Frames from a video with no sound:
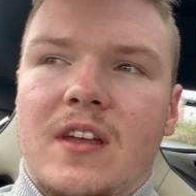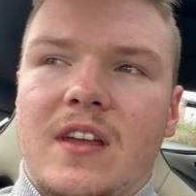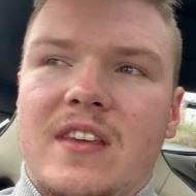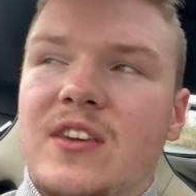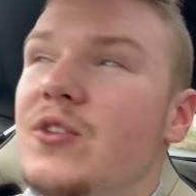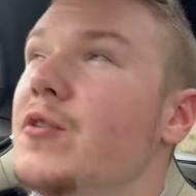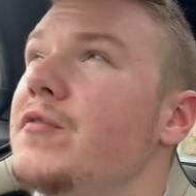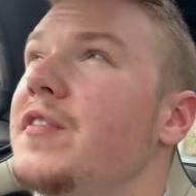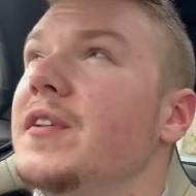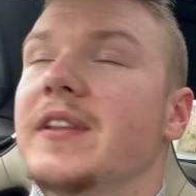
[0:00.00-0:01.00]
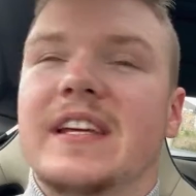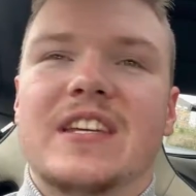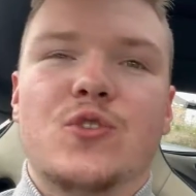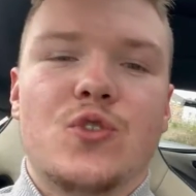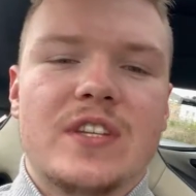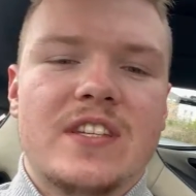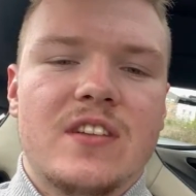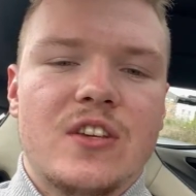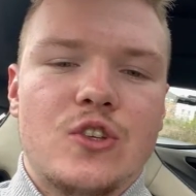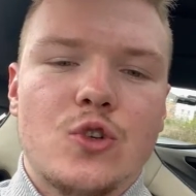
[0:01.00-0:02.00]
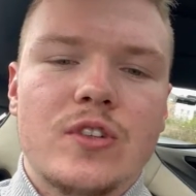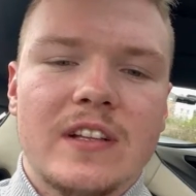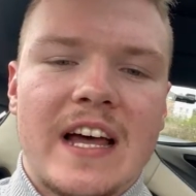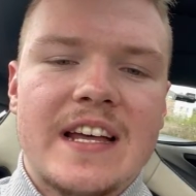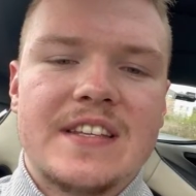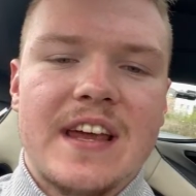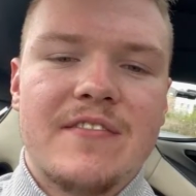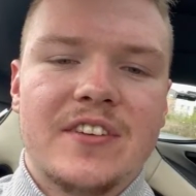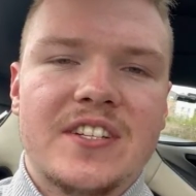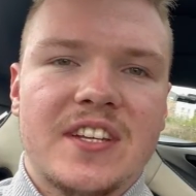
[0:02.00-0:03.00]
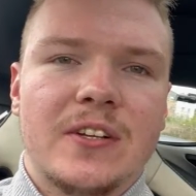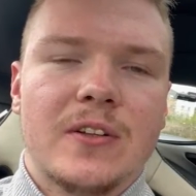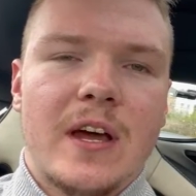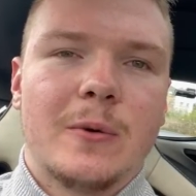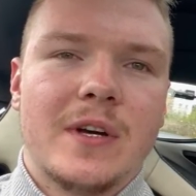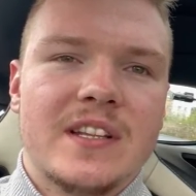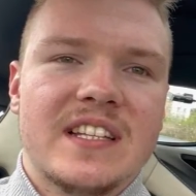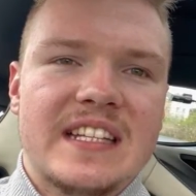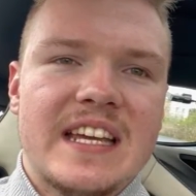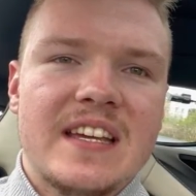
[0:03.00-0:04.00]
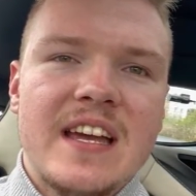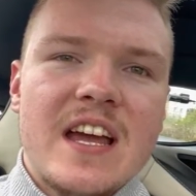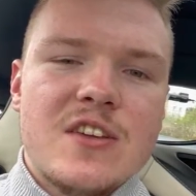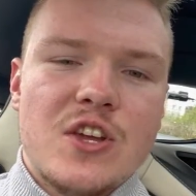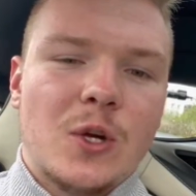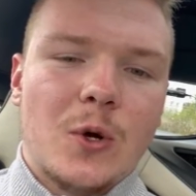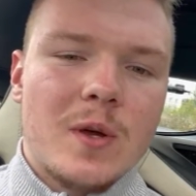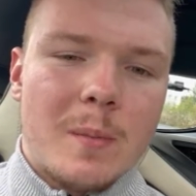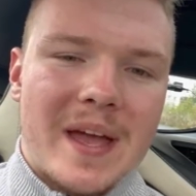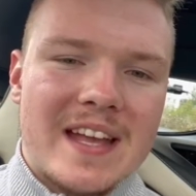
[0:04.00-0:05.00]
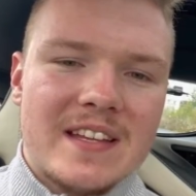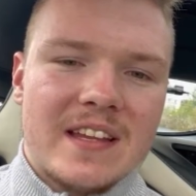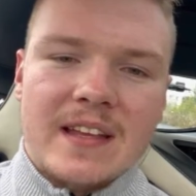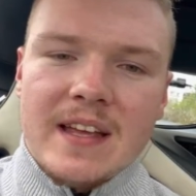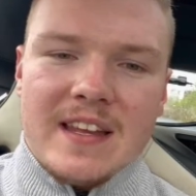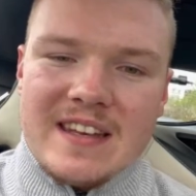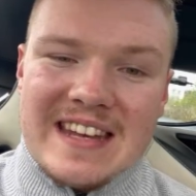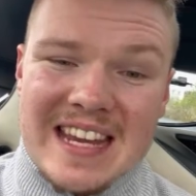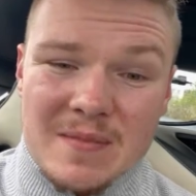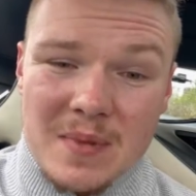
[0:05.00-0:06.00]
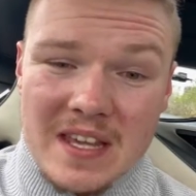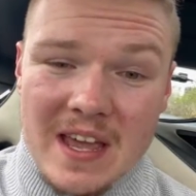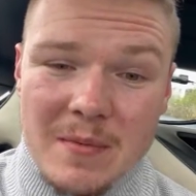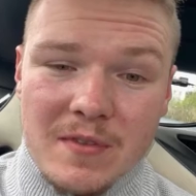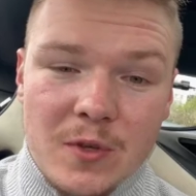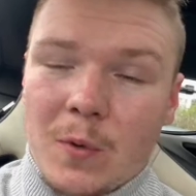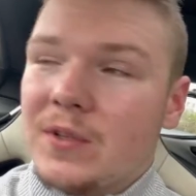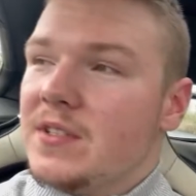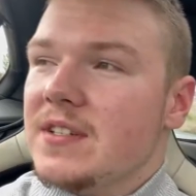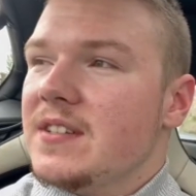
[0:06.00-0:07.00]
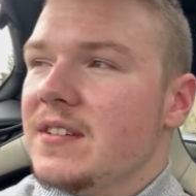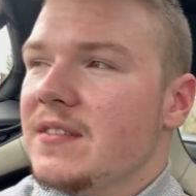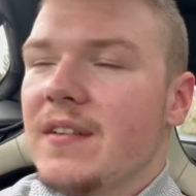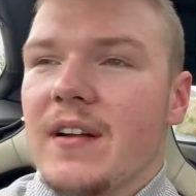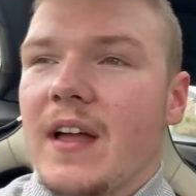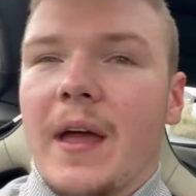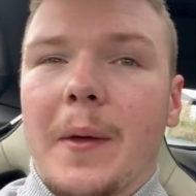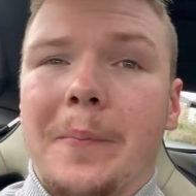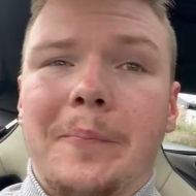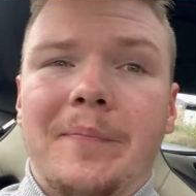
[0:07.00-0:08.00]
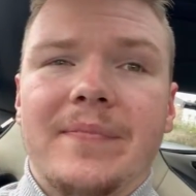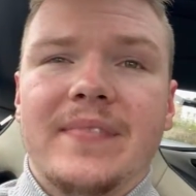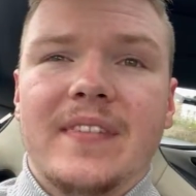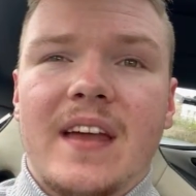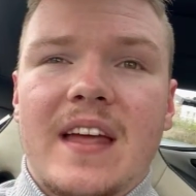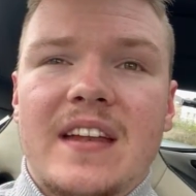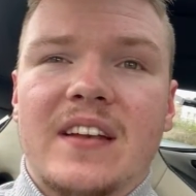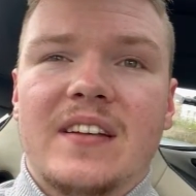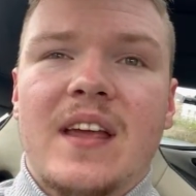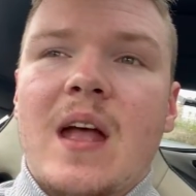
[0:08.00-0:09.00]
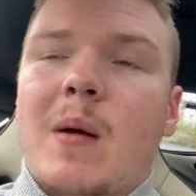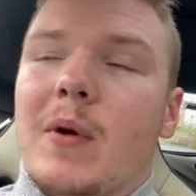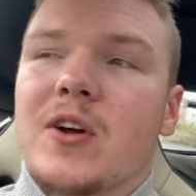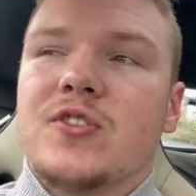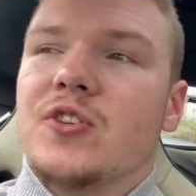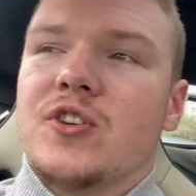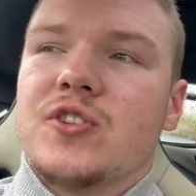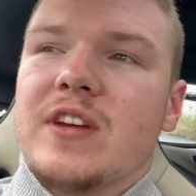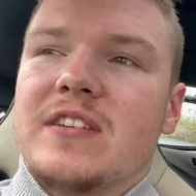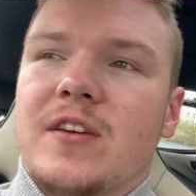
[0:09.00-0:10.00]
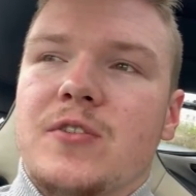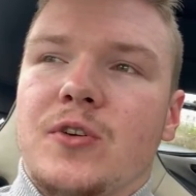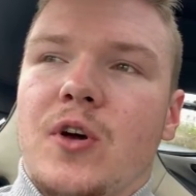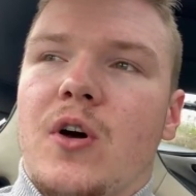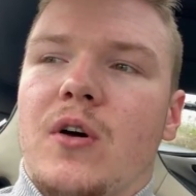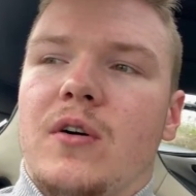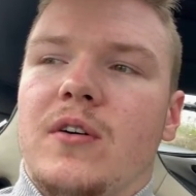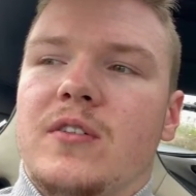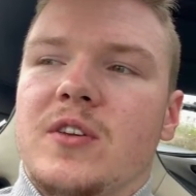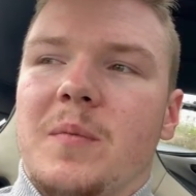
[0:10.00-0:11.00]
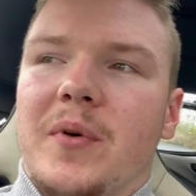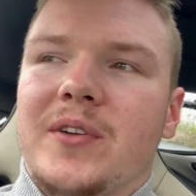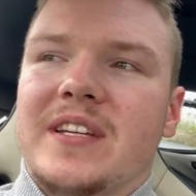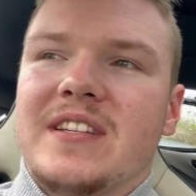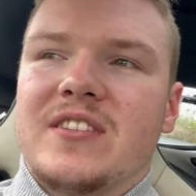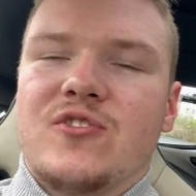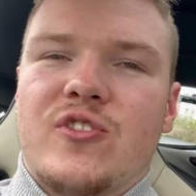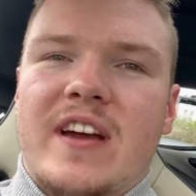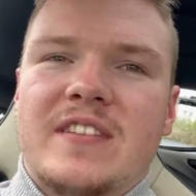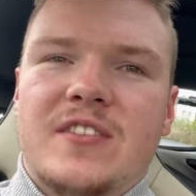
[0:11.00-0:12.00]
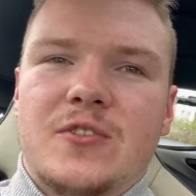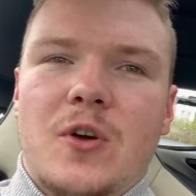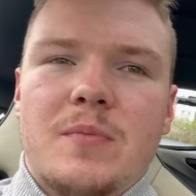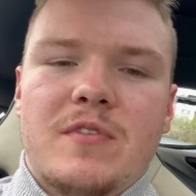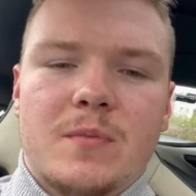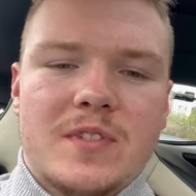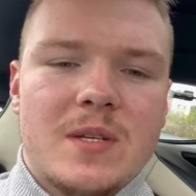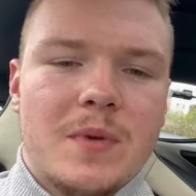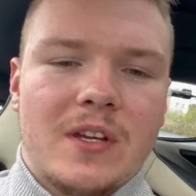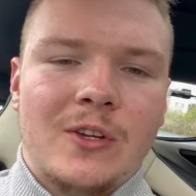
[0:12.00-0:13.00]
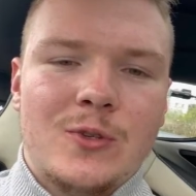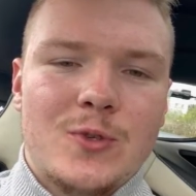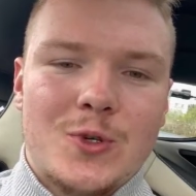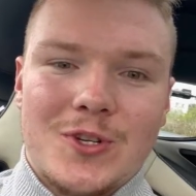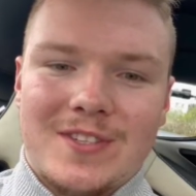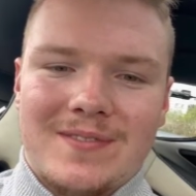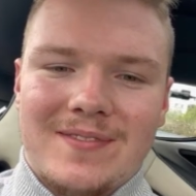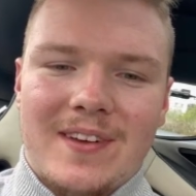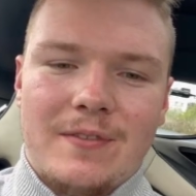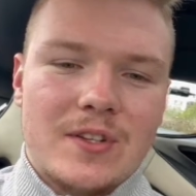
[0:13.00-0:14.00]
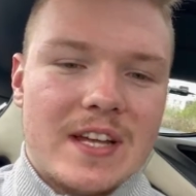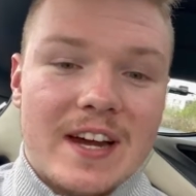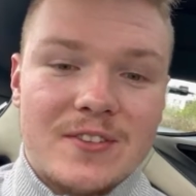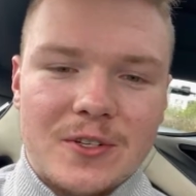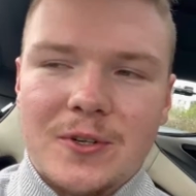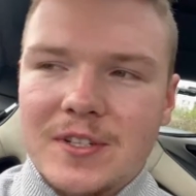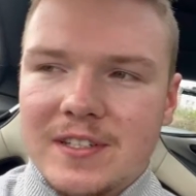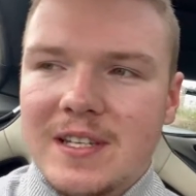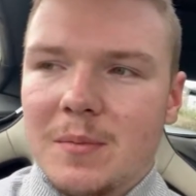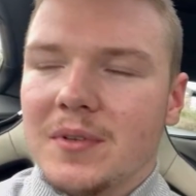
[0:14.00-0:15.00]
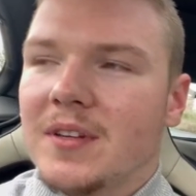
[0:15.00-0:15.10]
You don't feel like you need to utilize every single hour in the day. You can go to bed at 9 p.m. if you wanted. And because you're not stressed out, your body isn't trying to stop you from sleeping. You just, if you're tired, you go to sleep.